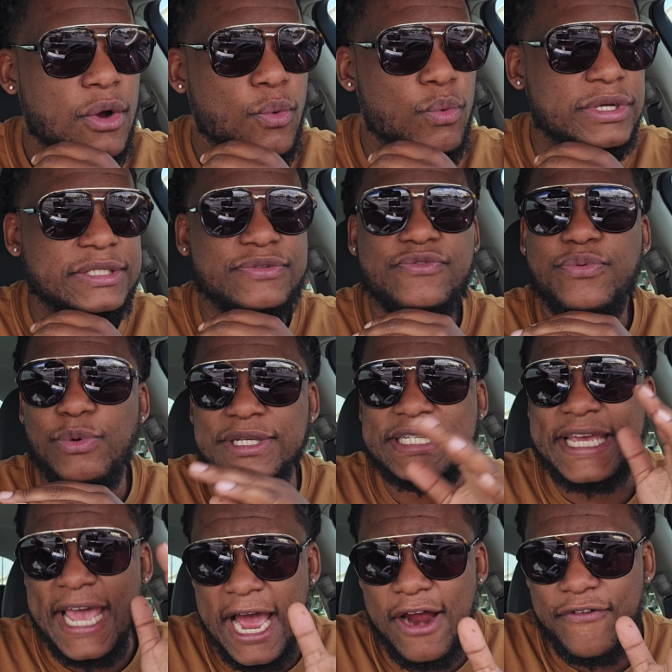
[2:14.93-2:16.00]
was was
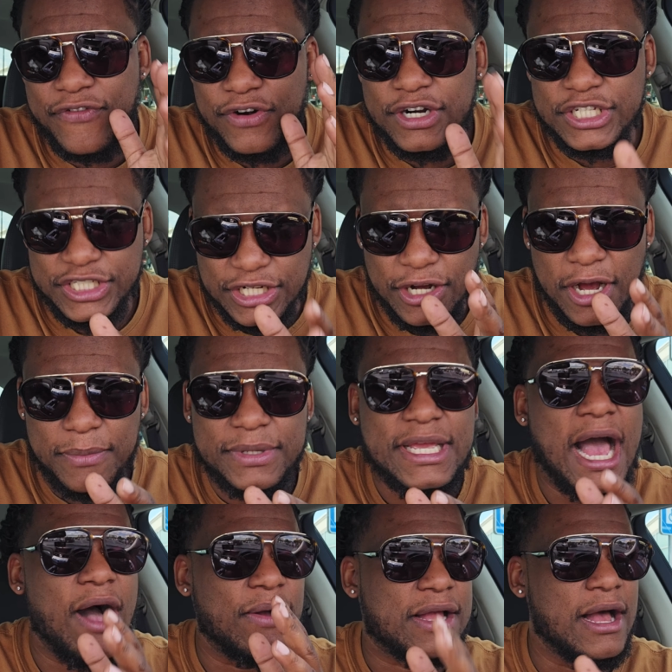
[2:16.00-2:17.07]
capped from the jump,
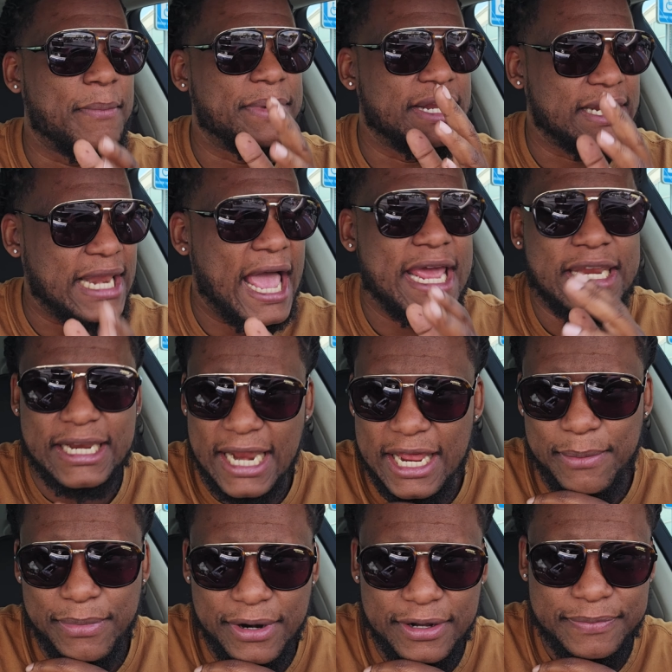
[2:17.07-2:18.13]
y'all coming to light
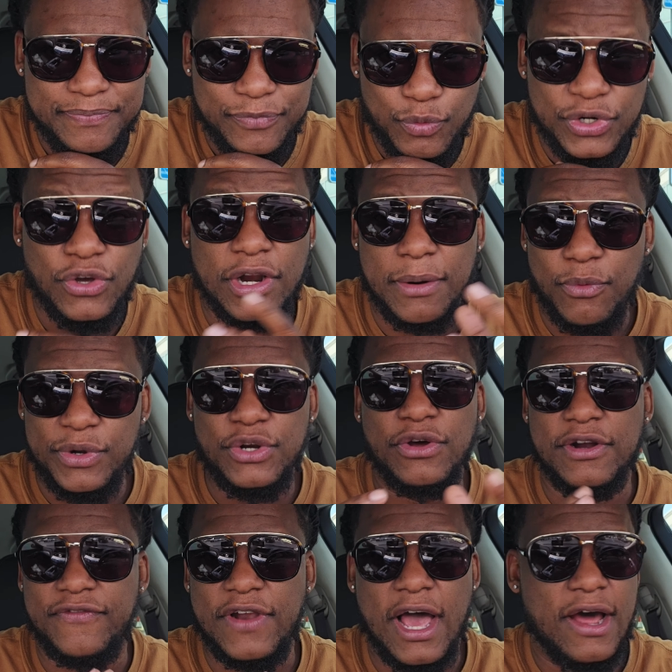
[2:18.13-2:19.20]
today, bro we're doing a, we're
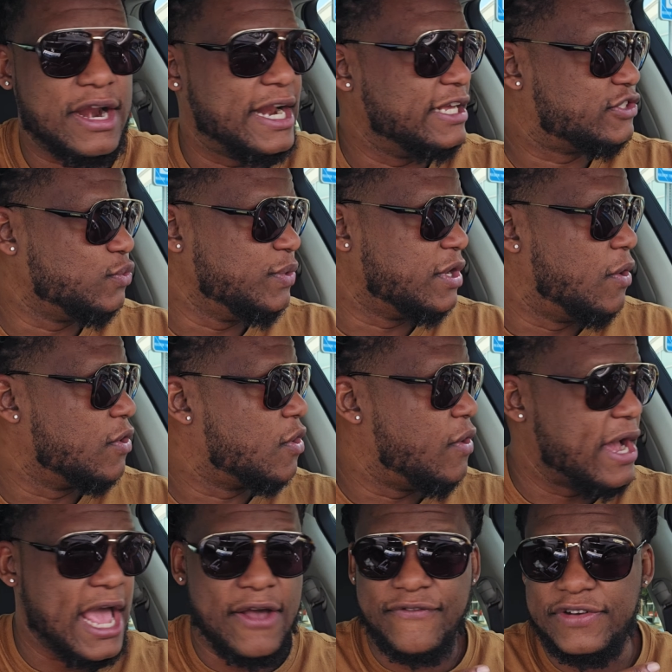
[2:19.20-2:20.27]
doing a vlog later. We're gonna
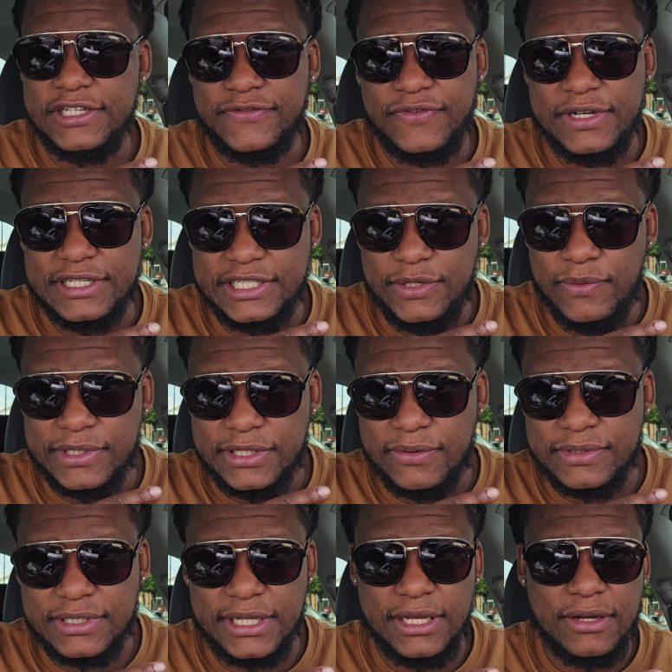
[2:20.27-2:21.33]
go on Athlete's Foot see what's
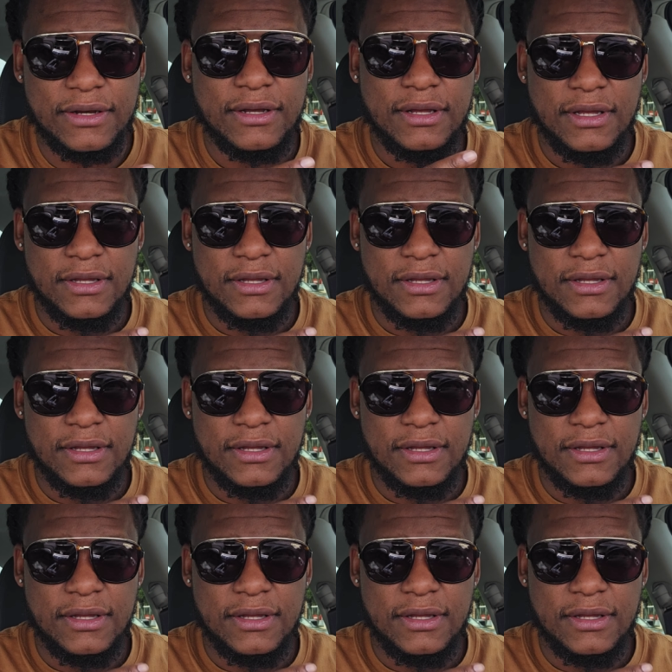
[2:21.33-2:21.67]
on sale.